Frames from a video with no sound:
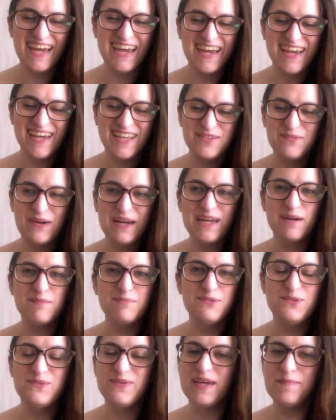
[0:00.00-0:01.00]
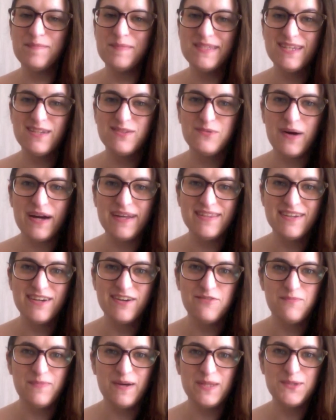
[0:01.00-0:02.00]
and welcome to episode 1
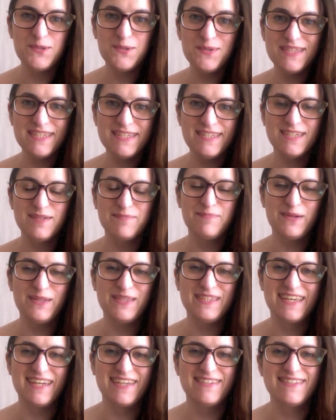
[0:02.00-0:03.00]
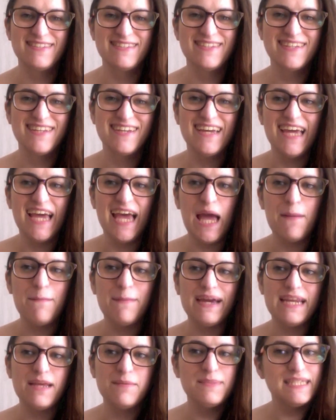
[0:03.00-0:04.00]
of my new knitting podcast.
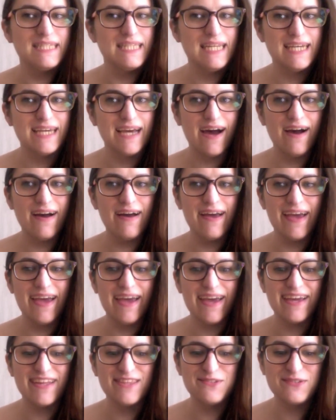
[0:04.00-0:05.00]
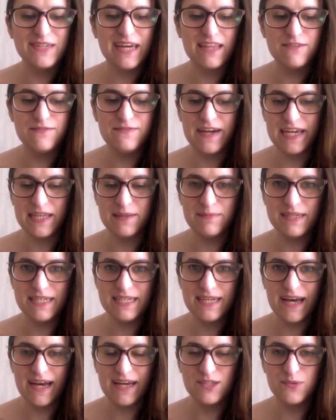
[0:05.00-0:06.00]
My name is Léa and you can find me
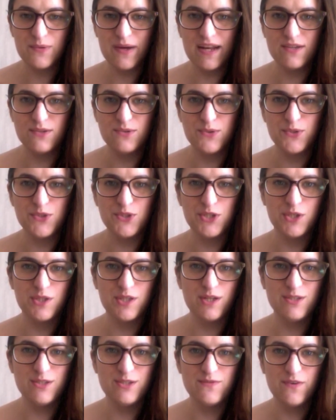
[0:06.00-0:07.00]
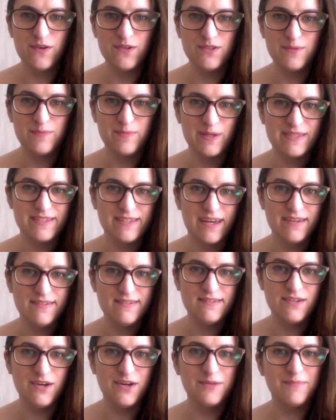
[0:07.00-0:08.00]
as well as the show notes for the podcast
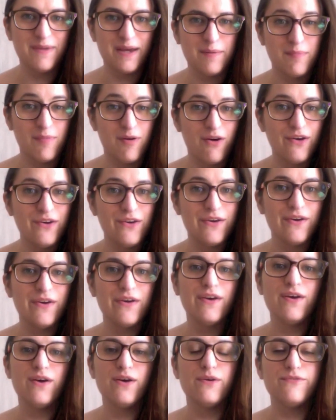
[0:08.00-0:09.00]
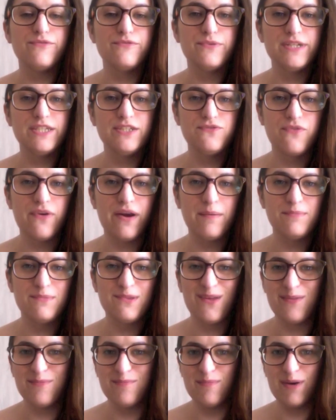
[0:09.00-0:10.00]
on my blog,
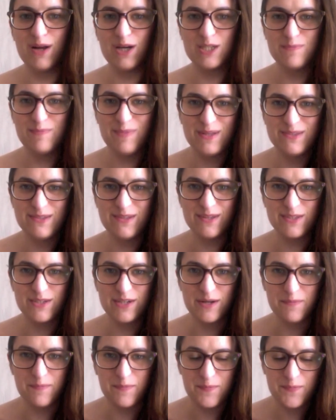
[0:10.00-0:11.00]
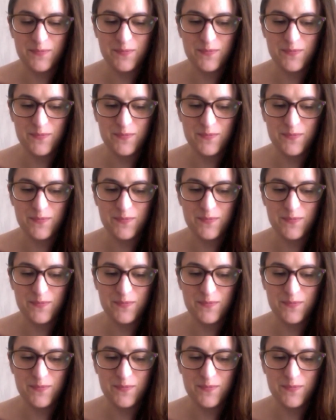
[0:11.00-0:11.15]
freezeframe.blogspot.com.